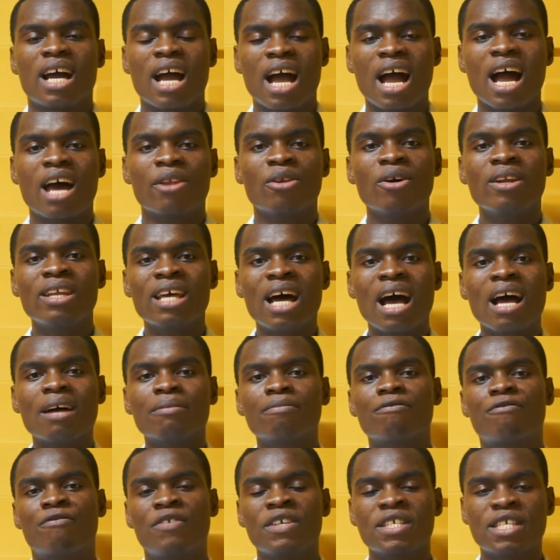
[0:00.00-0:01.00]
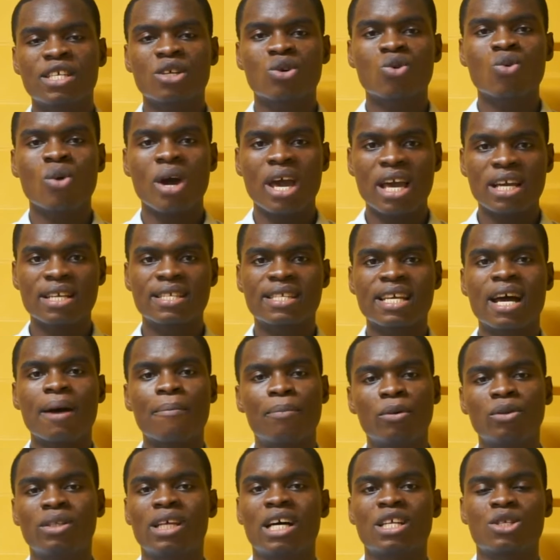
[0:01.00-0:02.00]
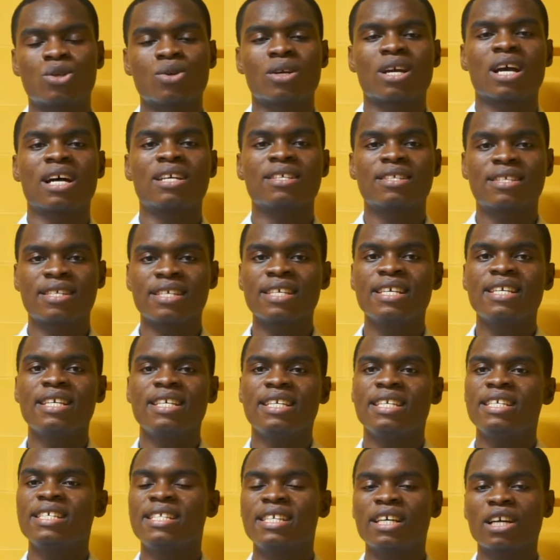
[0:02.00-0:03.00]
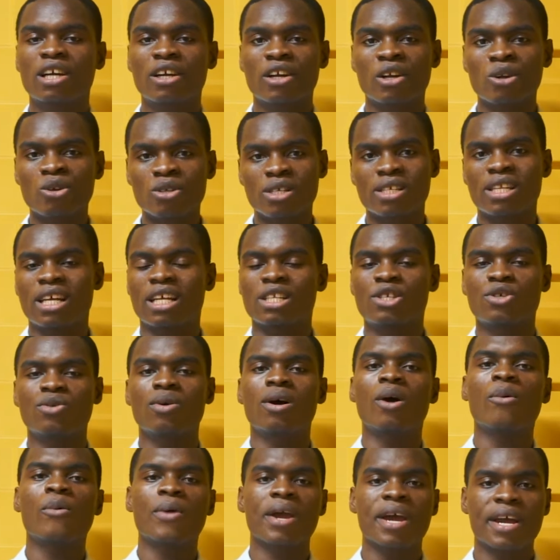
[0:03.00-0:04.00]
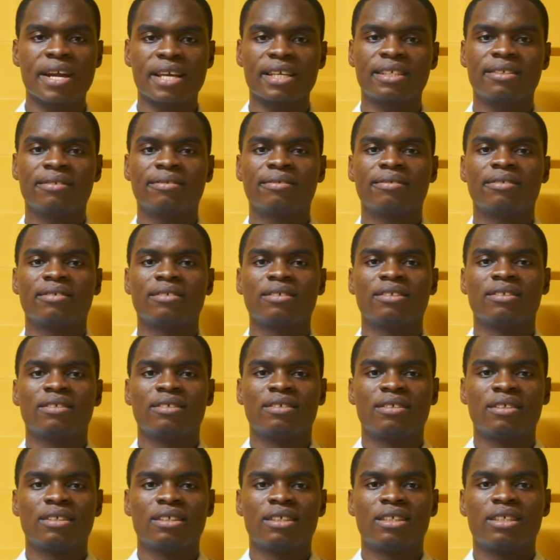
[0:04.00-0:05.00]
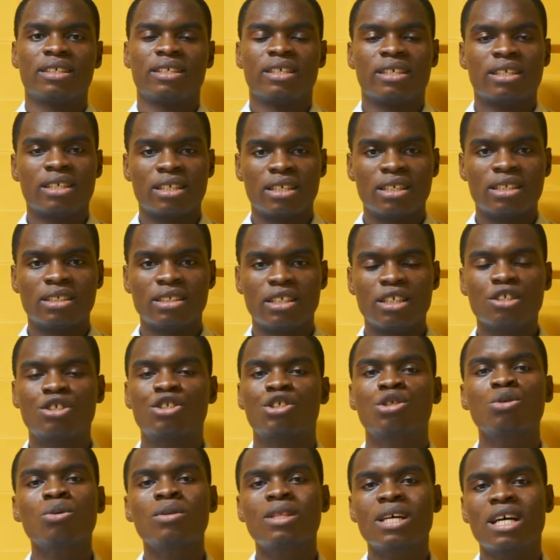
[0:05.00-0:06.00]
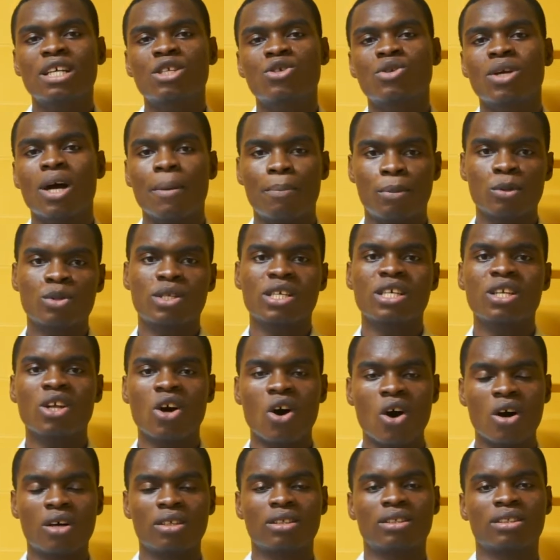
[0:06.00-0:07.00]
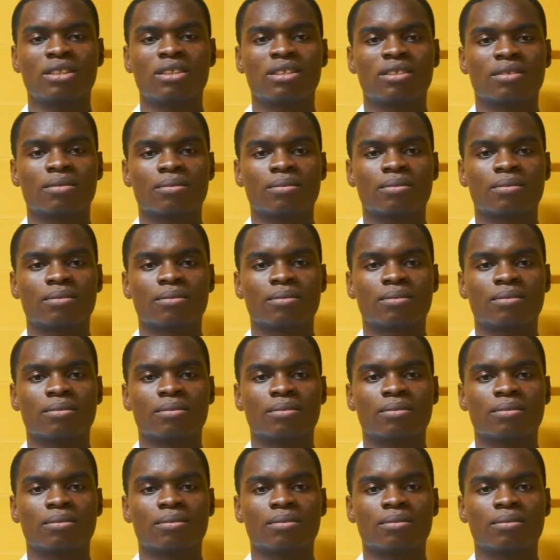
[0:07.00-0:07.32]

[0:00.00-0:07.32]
Another physical example that you can see is the clothes that you are wearing, the shoe that you are putting on.